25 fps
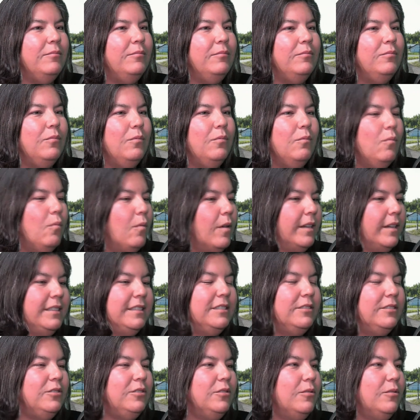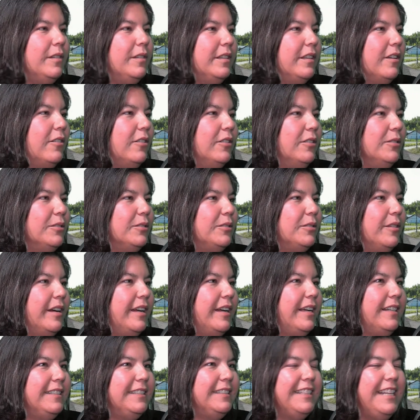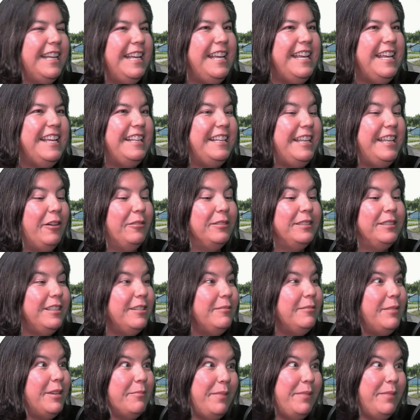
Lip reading: 1 school with all those grades. Now it's going to be a big